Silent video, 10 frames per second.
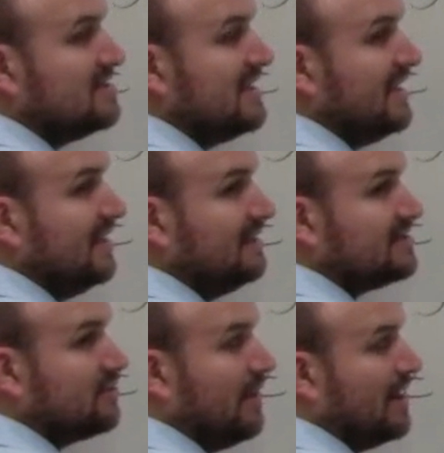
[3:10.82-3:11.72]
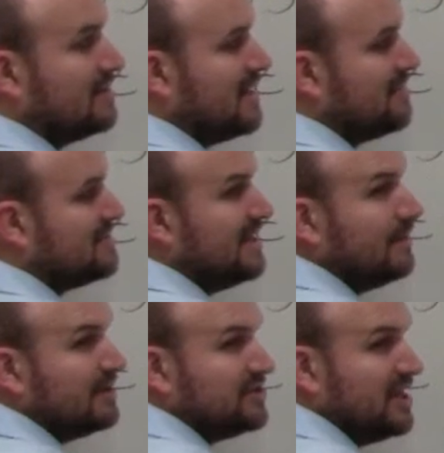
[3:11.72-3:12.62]
z squared times z,
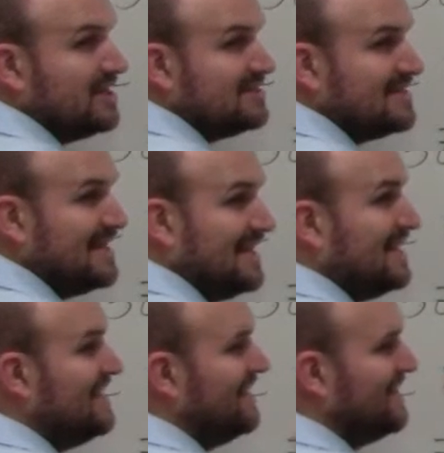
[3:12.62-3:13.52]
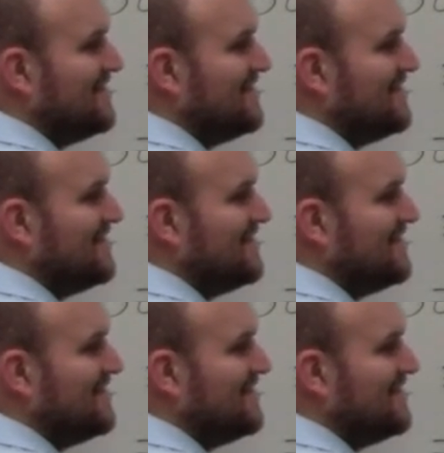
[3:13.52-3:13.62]
which is z